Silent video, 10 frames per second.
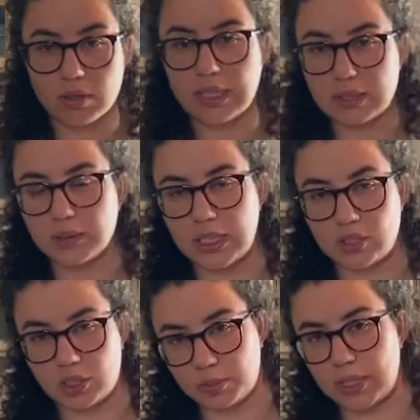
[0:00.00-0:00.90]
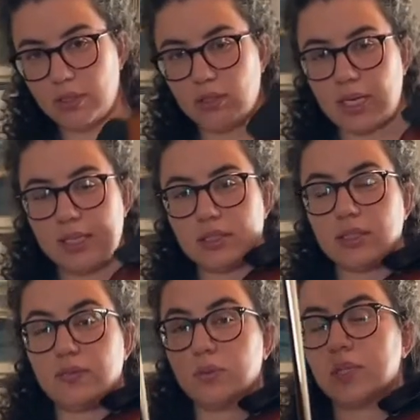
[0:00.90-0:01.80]
or less what I just played you guys.
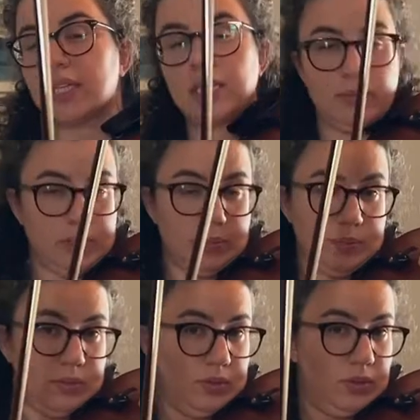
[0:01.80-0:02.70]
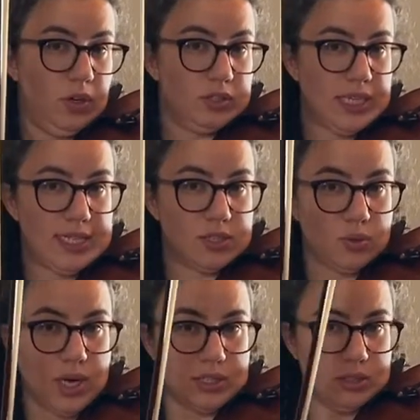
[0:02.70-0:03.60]
If you want to keep the notes as
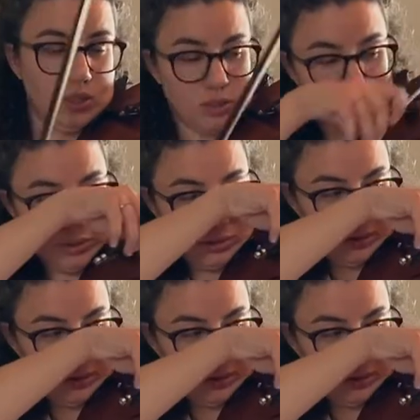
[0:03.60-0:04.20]
quarter notes.